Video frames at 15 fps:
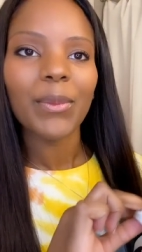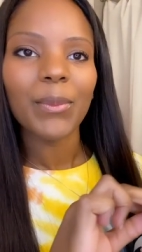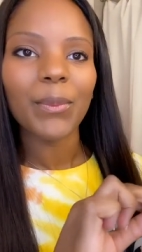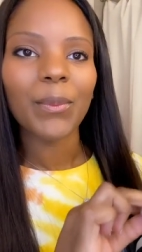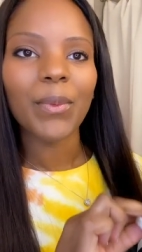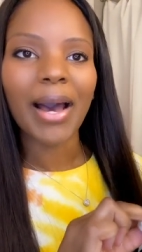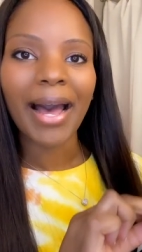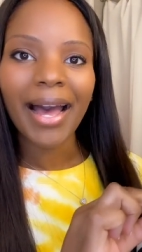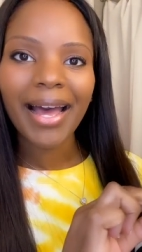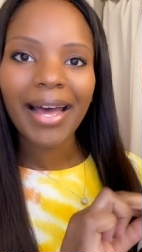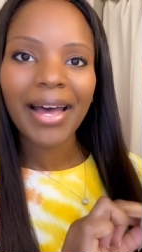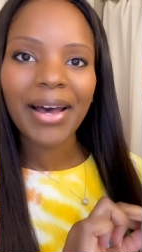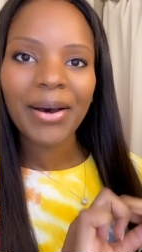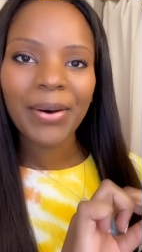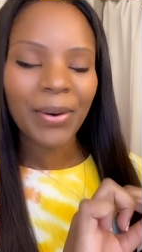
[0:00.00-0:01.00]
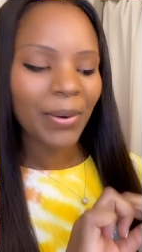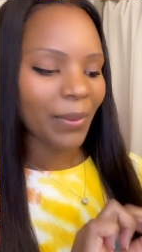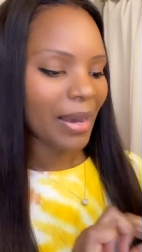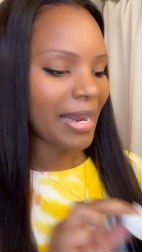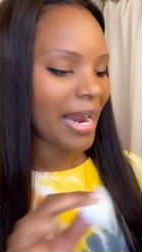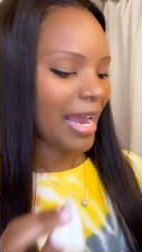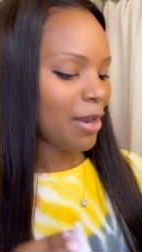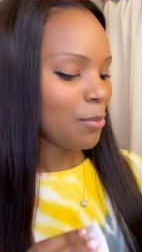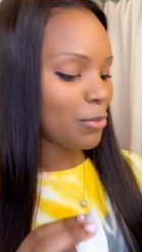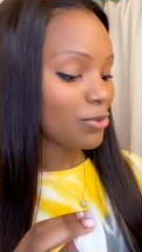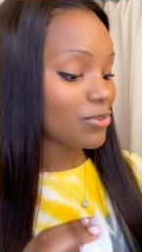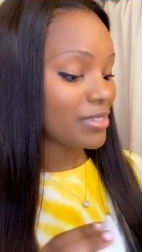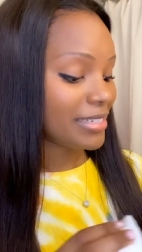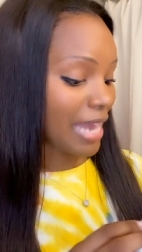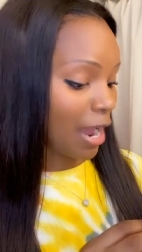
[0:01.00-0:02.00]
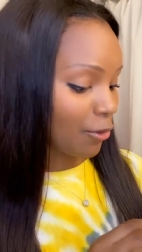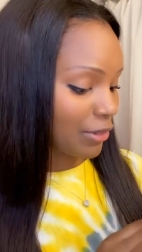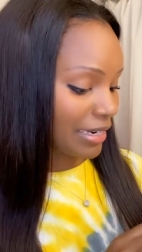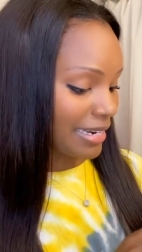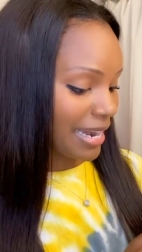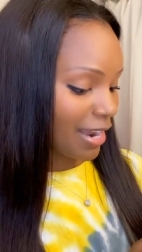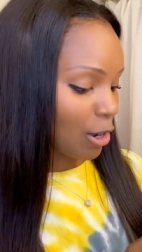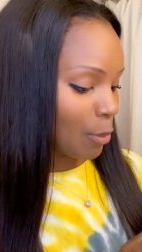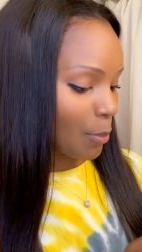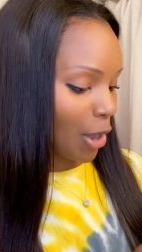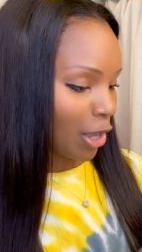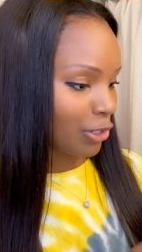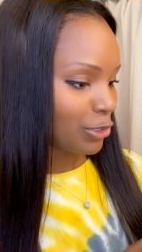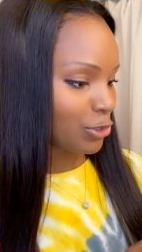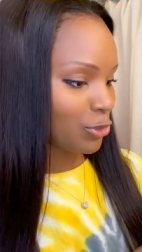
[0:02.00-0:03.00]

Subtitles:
Wow, and I almost doubted nail polish